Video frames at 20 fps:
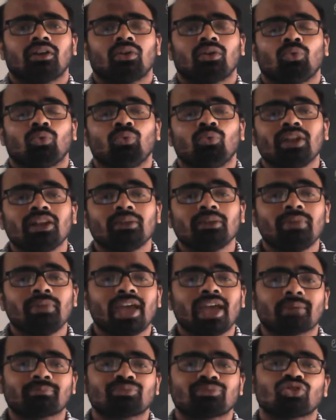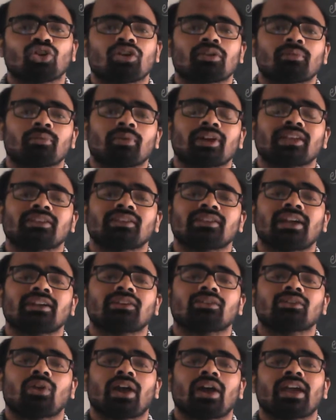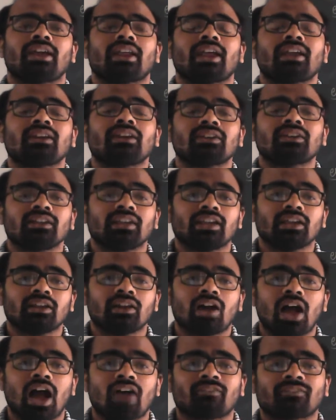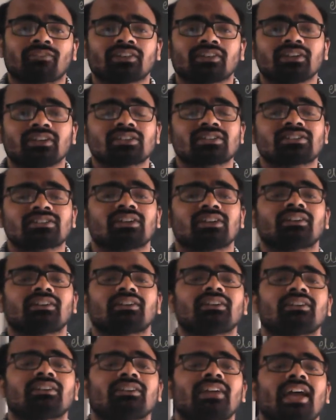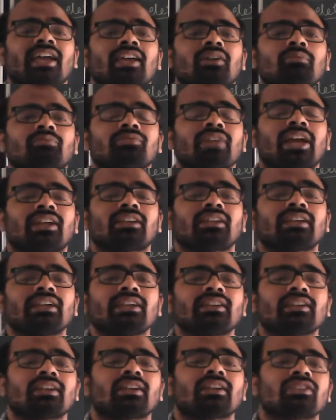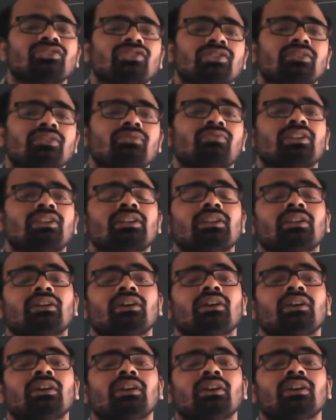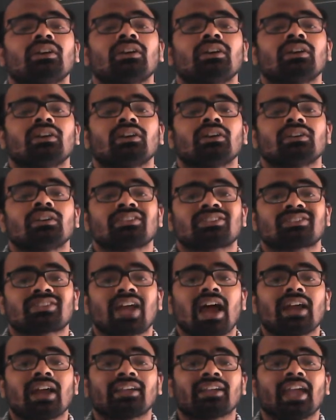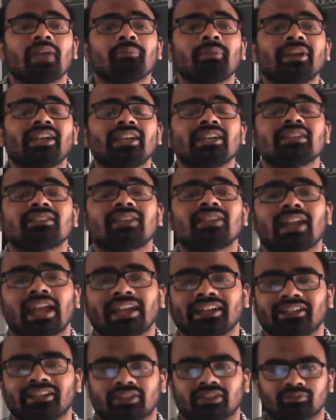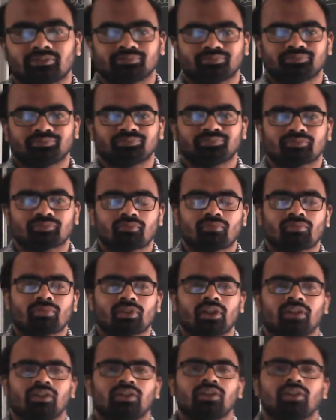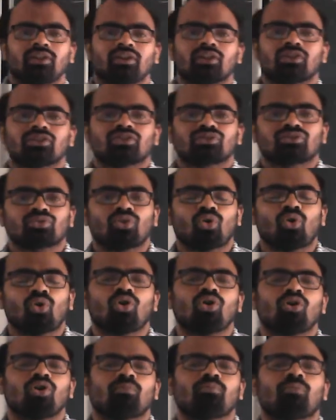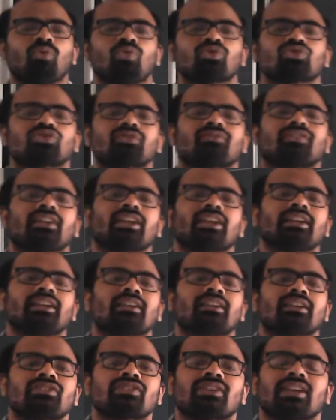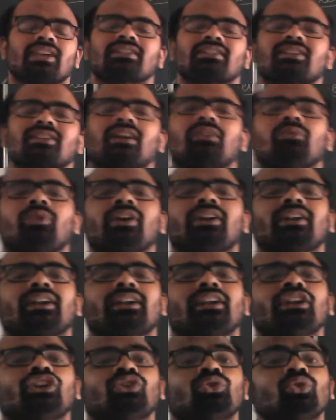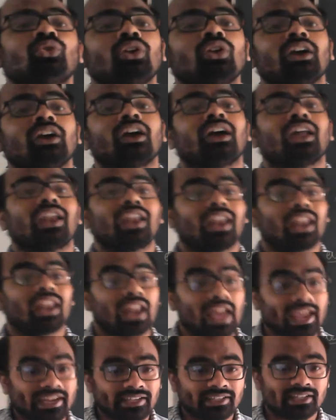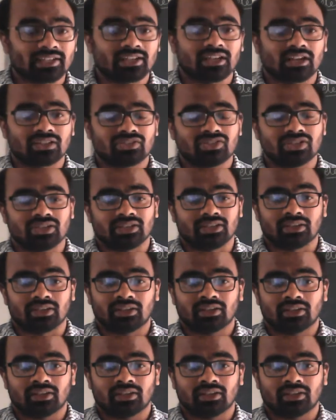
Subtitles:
will be absorbed by that wire, and after certain time that heat energy will start emitting the light. So most of the heat energy gets converted into light energy.